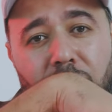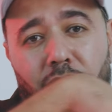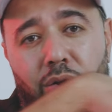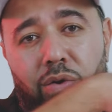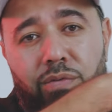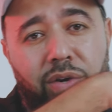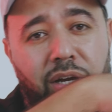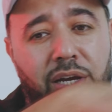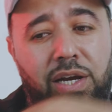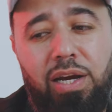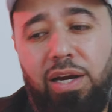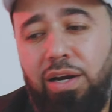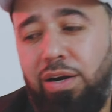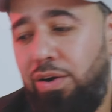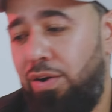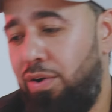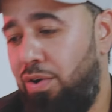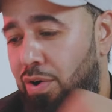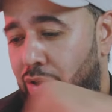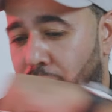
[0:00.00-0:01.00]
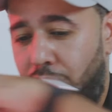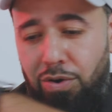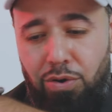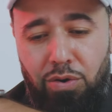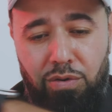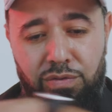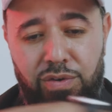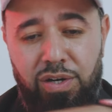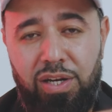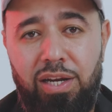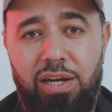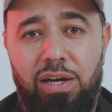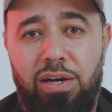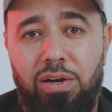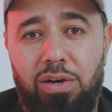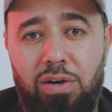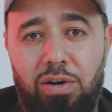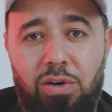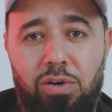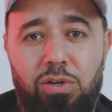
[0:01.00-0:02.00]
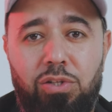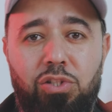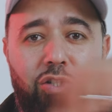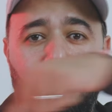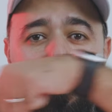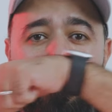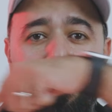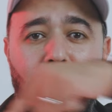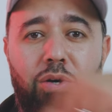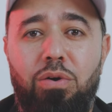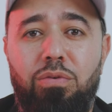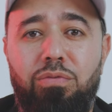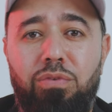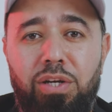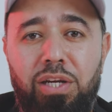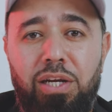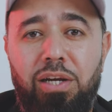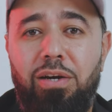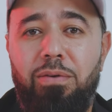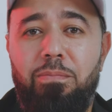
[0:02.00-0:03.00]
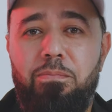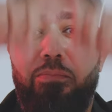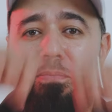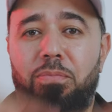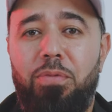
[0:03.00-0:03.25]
over here, or somewhere over here.